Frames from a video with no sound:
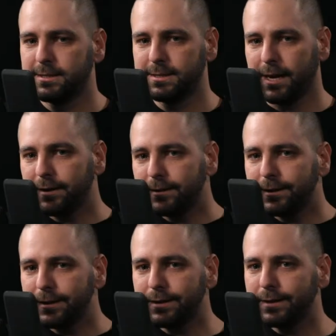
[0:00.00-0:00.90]

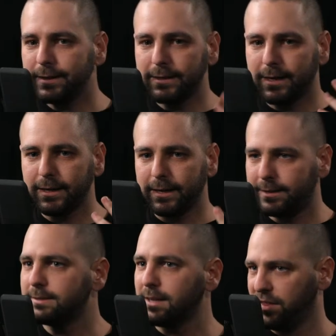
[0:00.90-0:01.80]
suddenly
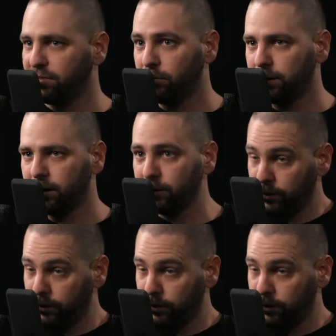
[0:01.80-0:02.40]
it did something for me.